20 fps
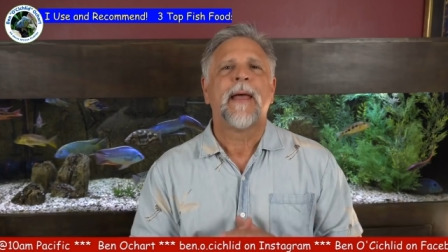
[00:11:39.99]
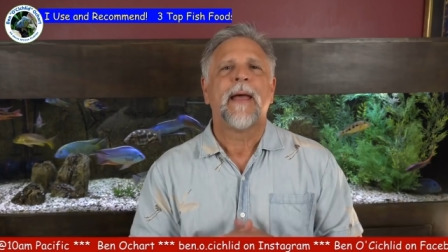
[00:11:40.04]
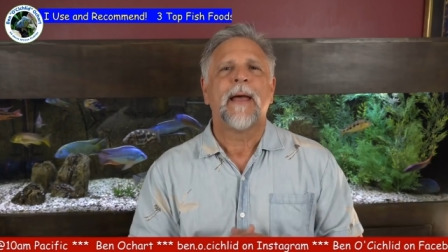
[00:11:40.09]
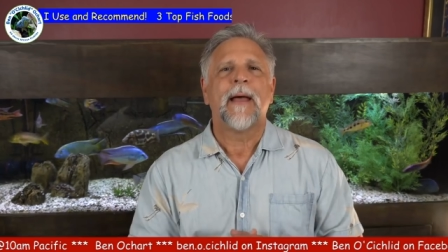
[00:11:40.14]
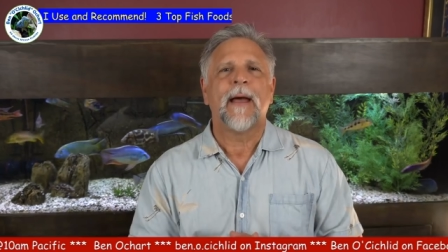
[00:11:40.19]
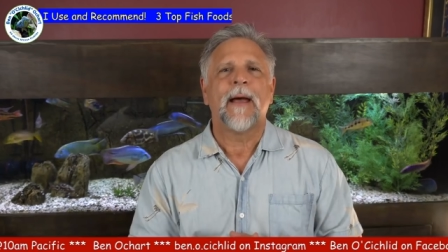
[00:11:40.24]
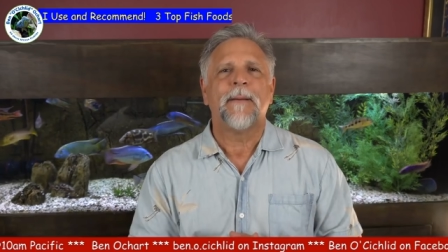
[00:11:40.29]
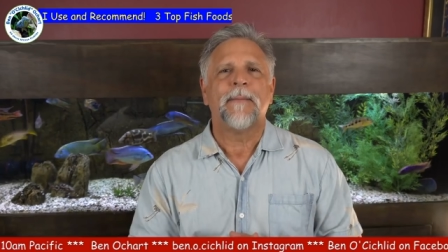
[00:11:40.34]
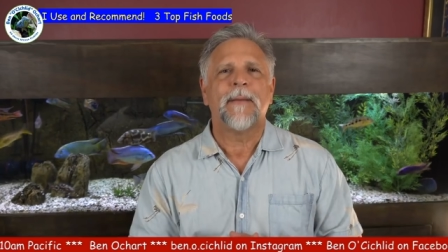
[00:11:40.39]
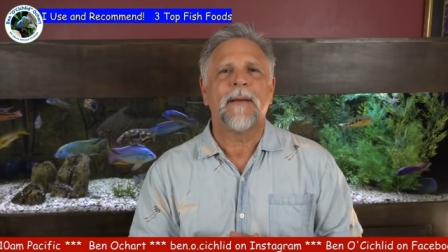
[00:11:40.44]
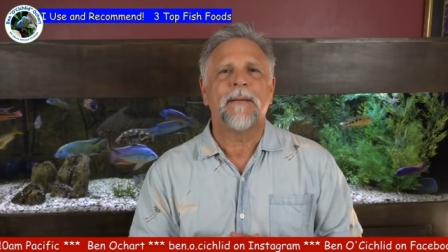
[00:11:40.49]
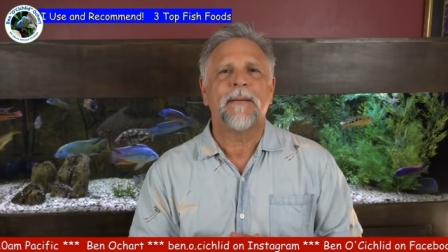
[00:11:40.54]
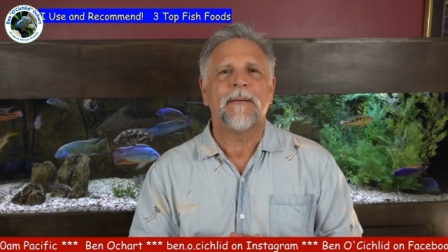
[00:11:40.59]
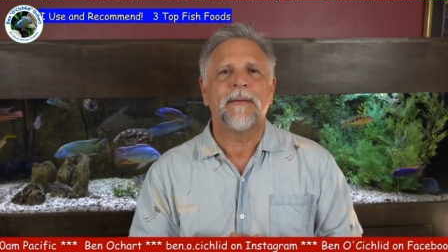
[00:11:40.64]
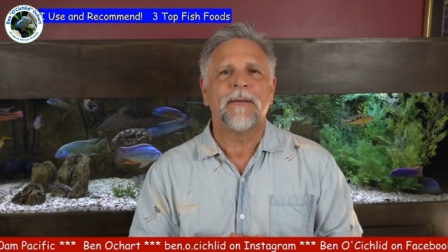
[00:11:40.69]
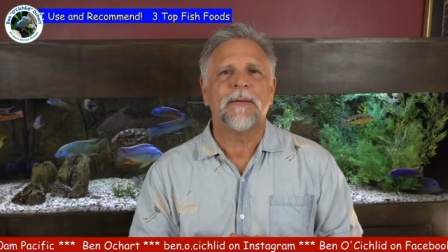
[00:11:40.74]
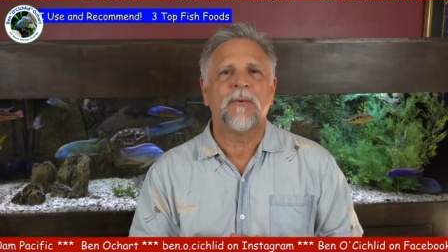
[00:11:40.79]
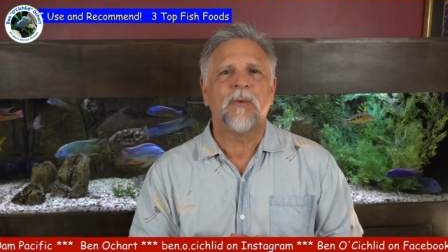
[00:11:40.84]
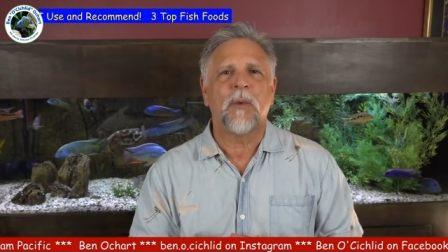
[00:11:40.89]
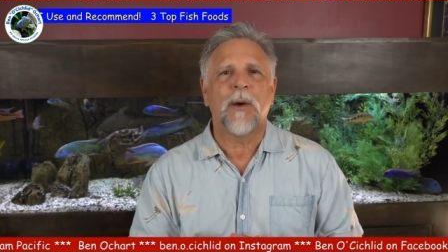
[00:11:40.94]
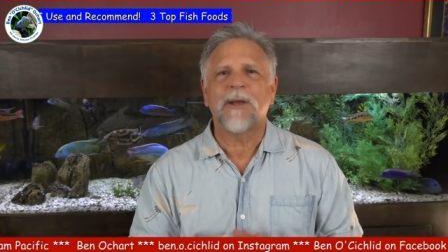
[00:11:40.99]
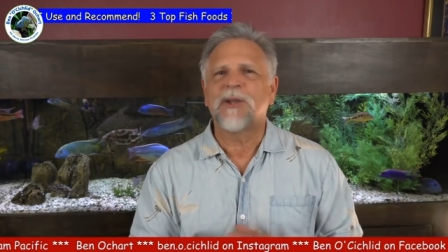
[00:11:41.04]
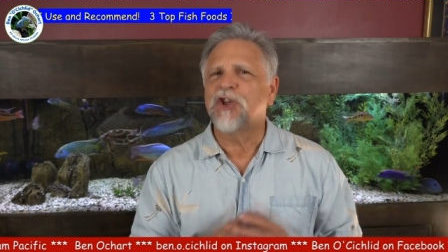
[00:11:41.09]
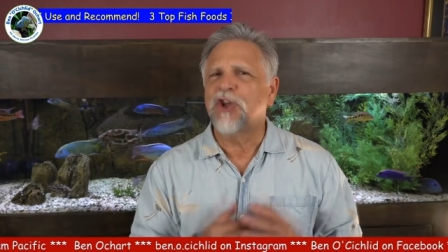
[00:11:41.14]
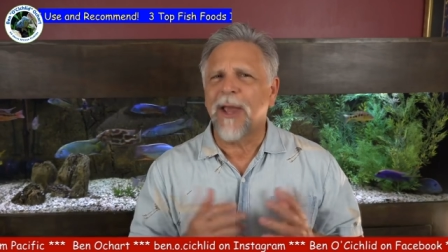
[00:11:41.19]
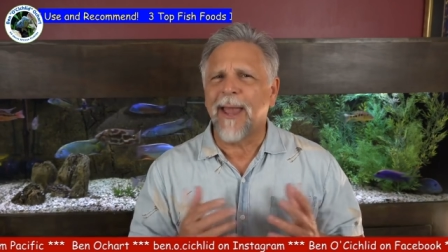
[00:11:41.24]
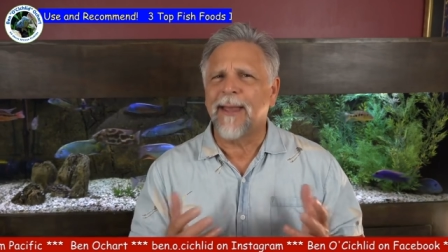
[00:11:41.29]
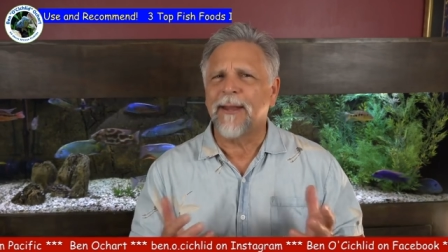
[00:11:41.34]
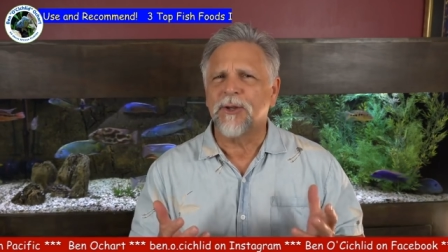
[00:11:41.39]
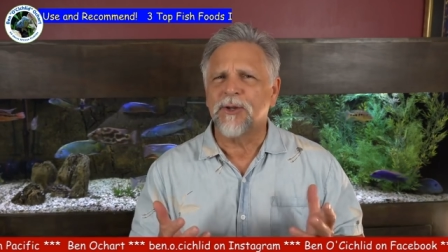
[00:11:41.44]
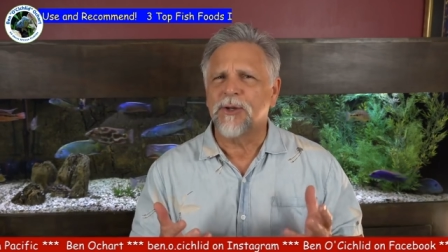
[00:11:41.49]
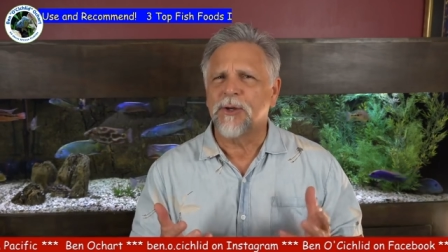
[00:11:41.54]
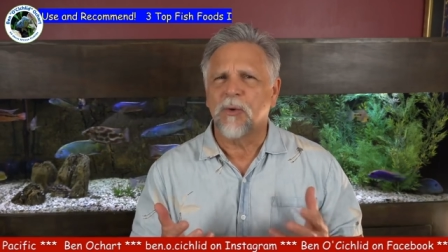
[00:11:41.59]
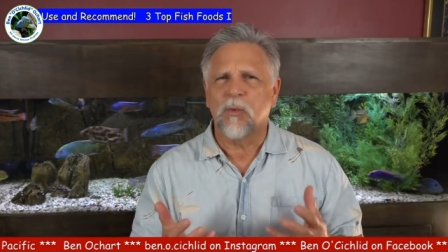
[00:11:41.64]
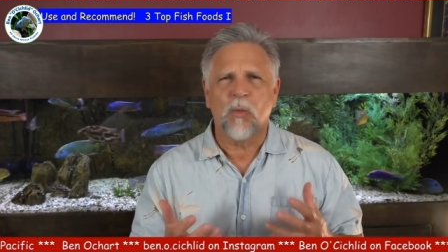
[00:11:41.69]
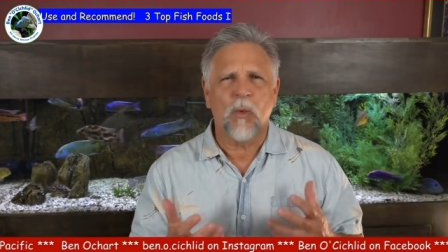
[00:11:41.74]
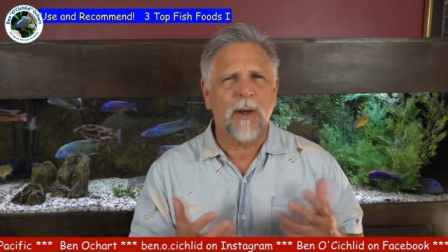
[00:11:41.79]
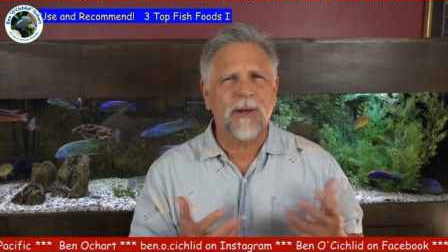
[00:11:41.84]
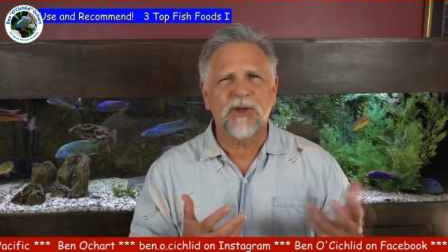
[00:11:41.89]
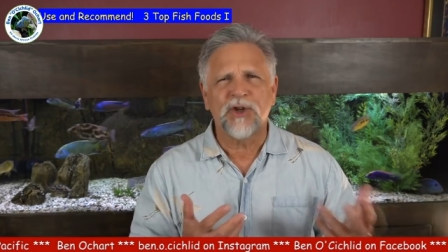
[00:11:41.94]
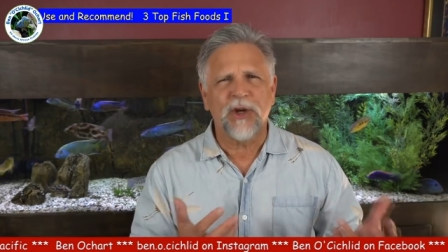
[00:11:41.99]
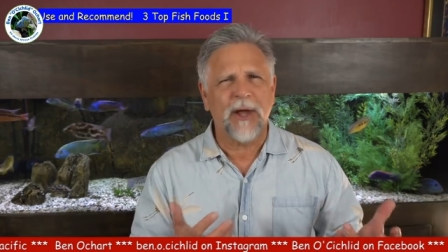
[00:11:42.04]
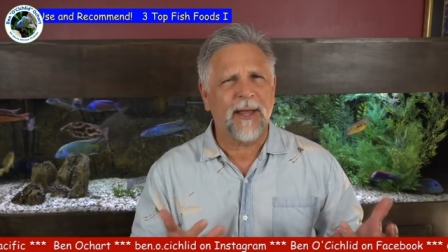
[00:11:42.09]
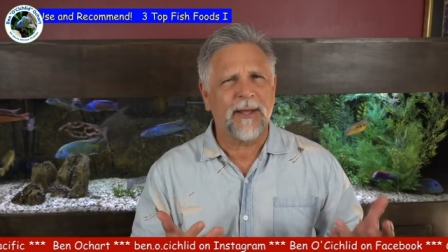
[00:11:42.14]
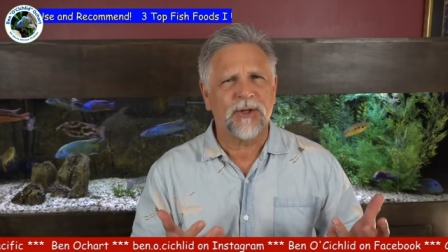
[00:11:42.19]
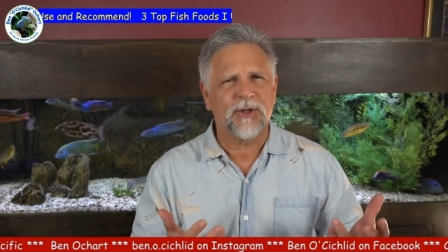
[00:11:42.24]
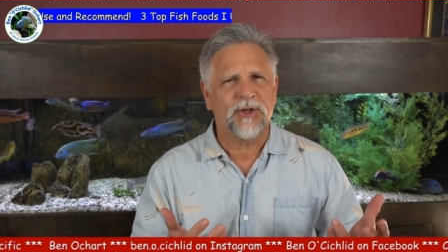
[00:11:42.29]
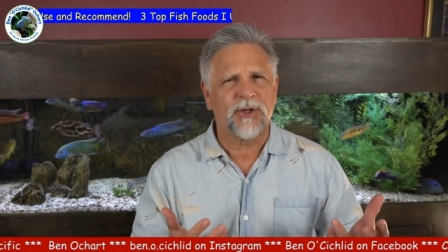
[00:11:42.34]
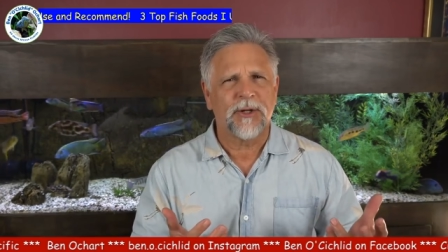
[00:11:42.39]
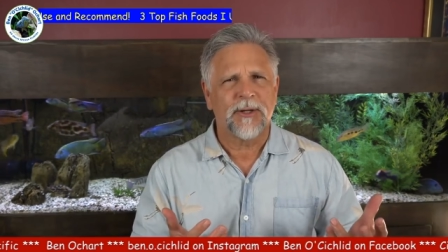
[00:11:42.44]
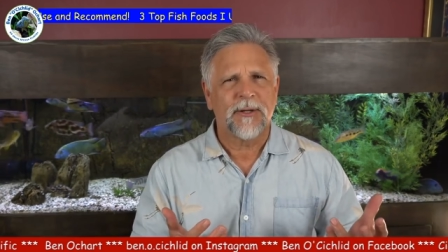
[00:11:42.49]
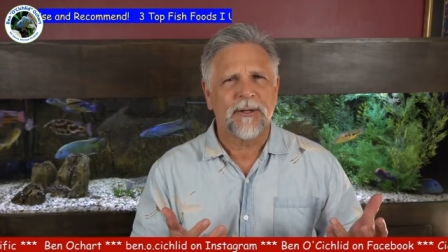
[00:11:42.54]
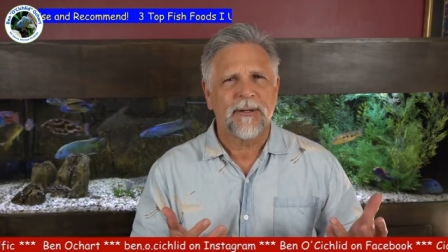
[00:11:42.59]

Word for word: Uh, what changed? What changed?